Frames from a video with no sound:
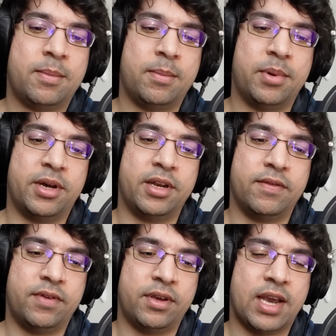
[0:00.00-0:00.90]
But
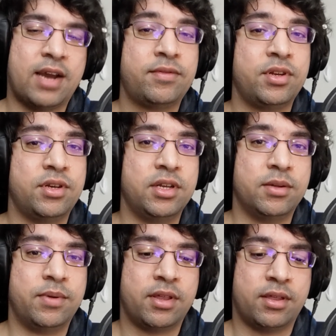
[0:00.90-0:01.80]
if you have to
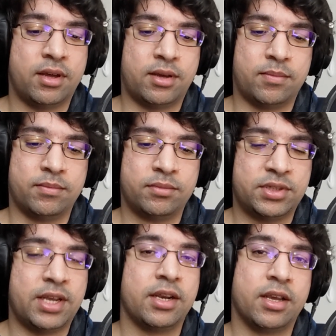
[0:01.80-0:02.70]
deal with
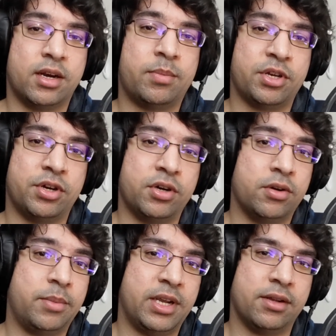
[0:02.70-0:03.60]
setting it up on your
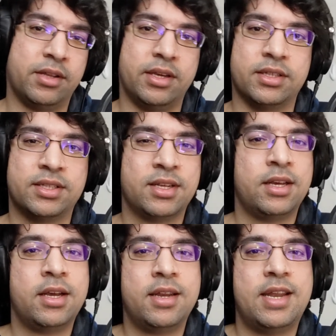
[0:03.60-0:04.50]
own manually, it's
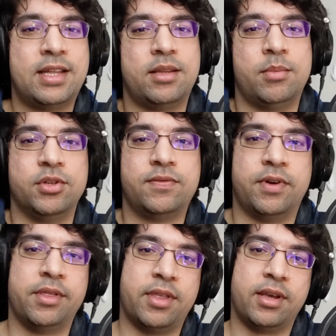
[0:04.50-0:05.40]
not the most
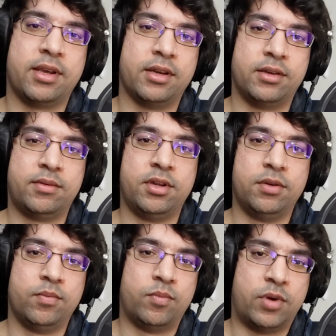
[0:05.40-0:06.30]
fun thing. And
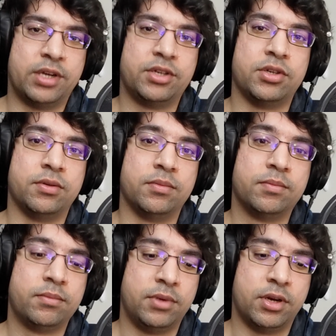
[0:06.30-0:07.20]
you want to,
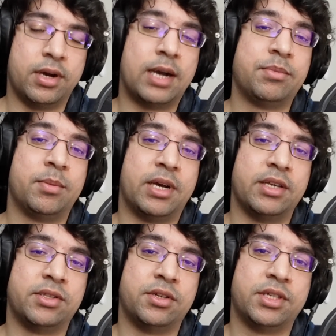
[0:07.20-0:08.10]

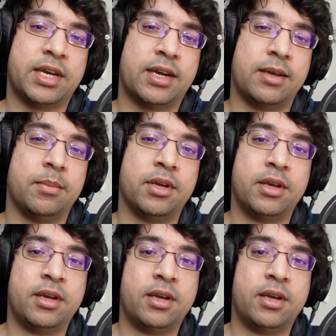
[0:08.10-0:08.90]
optimize your time